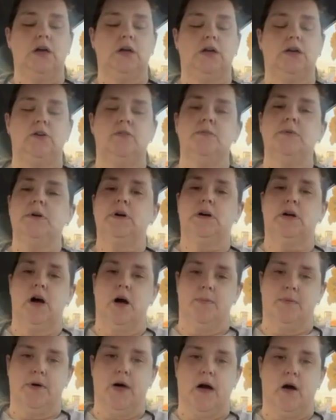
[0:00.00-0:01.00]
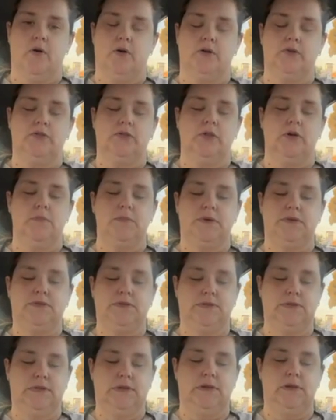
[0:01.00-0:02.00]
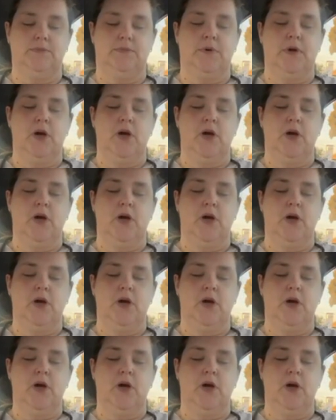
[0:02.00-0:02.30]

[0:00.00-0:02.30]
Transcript: give me a couple hours, let me sleep